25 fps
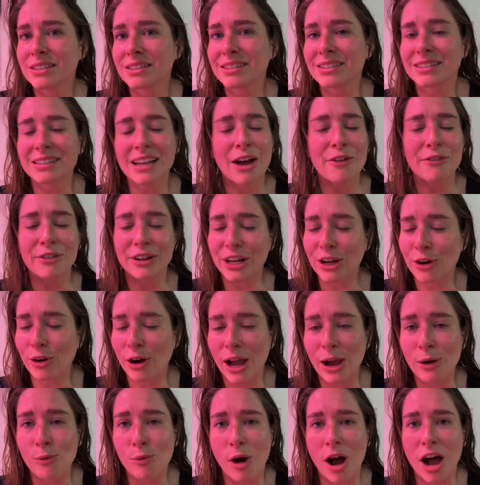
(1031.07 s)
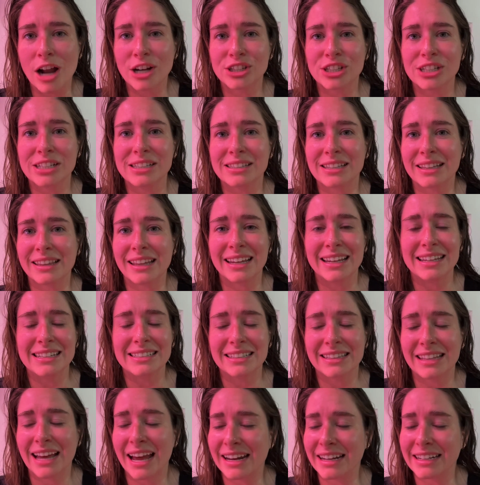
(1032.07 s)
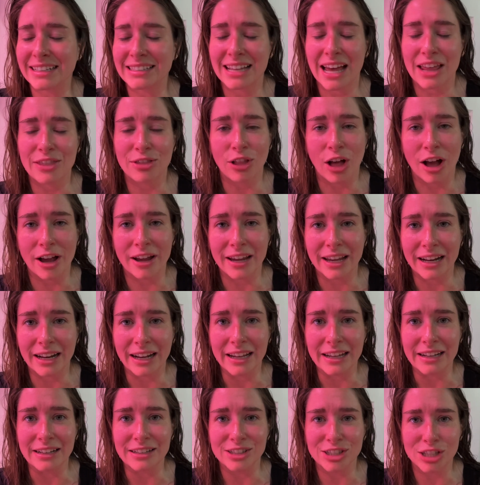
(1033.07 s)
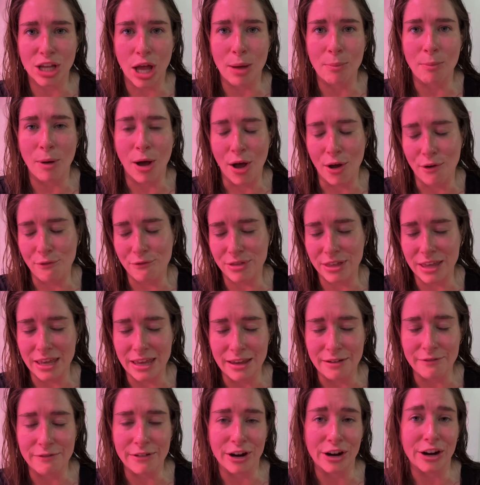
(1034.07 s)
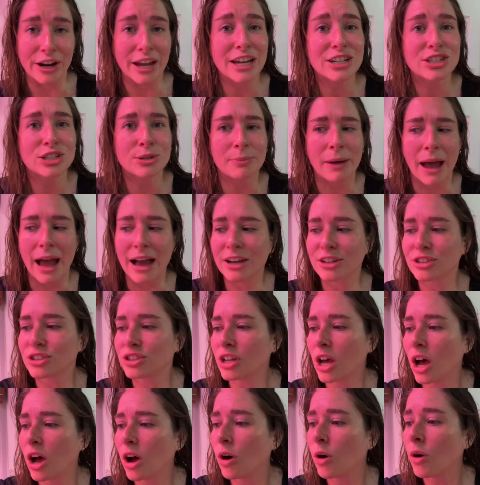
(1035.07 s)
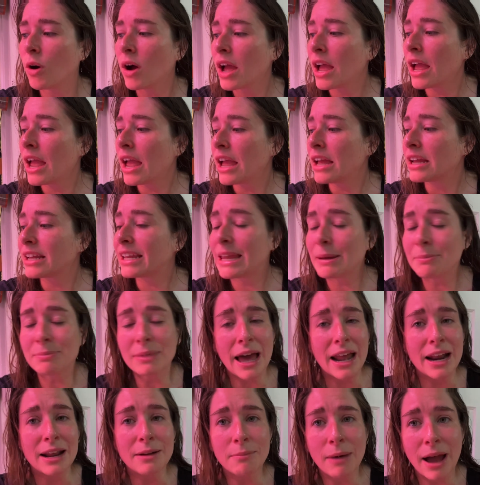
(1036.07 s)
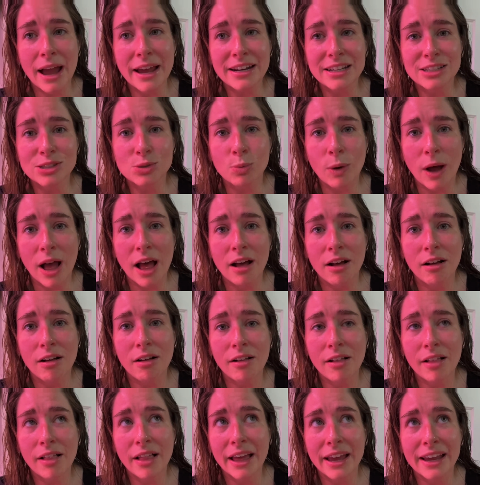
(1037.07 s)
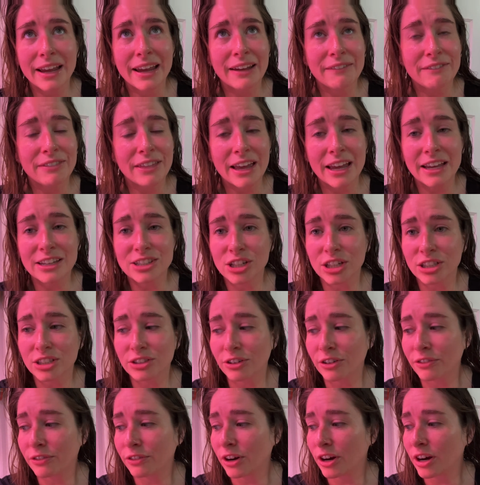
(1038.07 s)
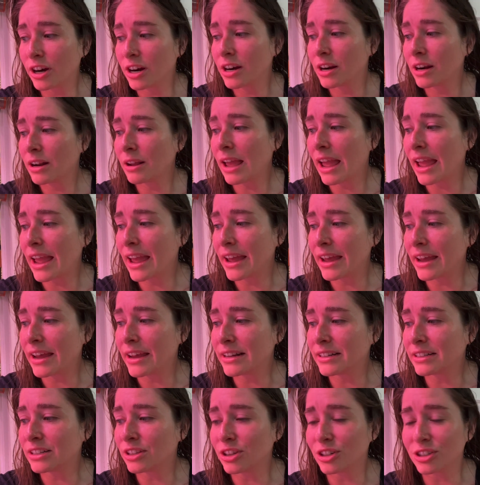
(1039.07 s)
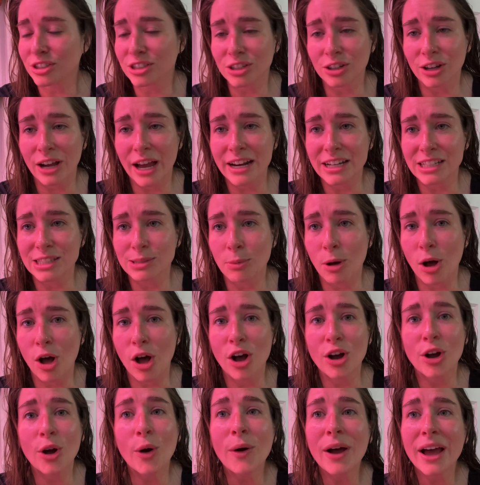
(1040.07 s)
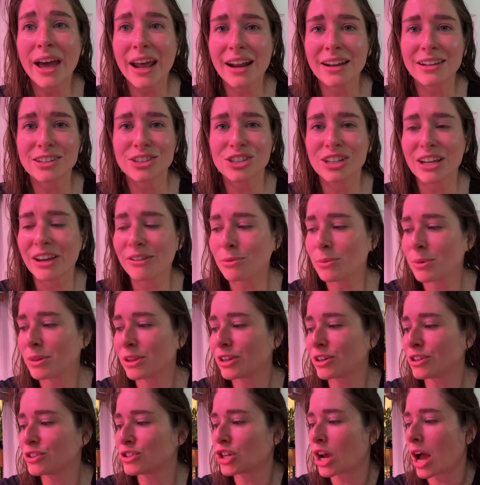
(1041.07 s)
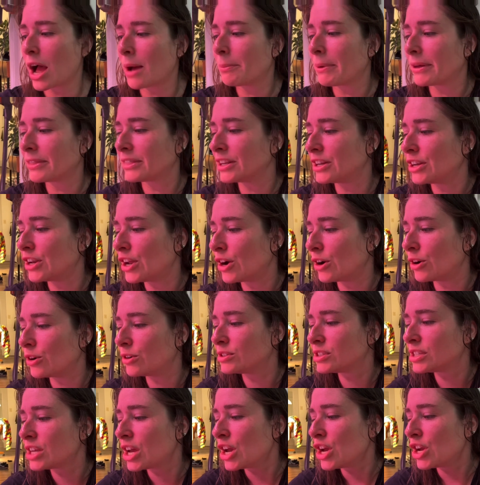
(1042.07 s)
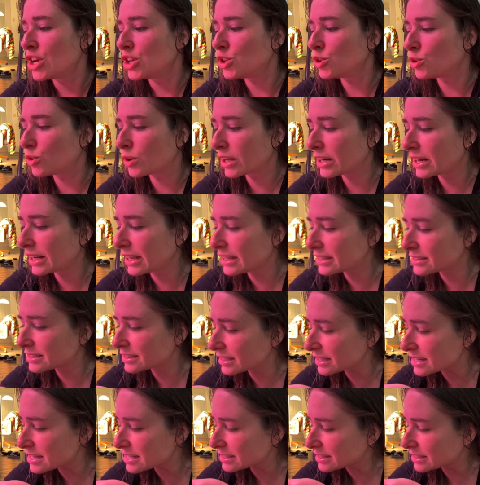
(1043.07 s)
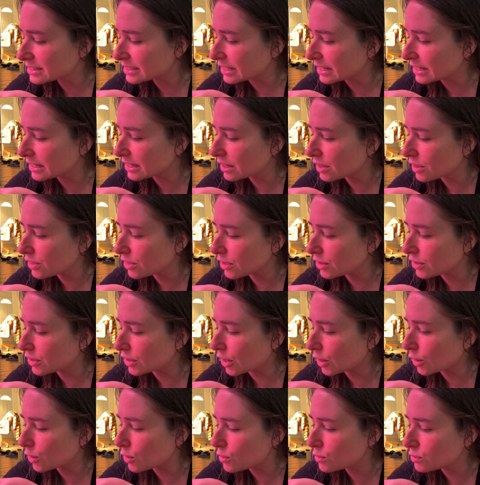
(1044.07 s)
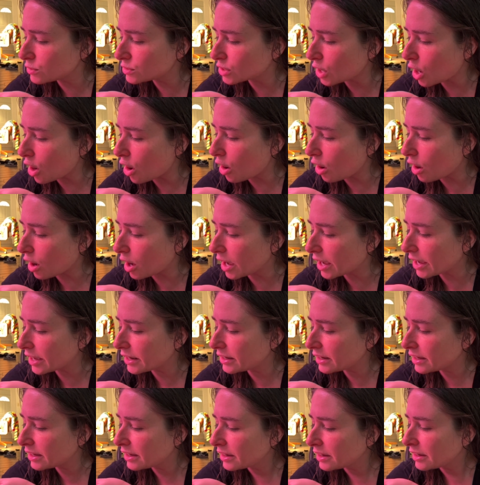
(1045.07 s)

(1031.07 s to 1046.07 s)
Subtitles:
a video I watched, he said that he did that and he's had luck getting some of the variegation back. So keep that in mind as well. Like if they start to revert and they're still kind of small, go ahead and give them a little chop at the nodes. You can easily see the nodes on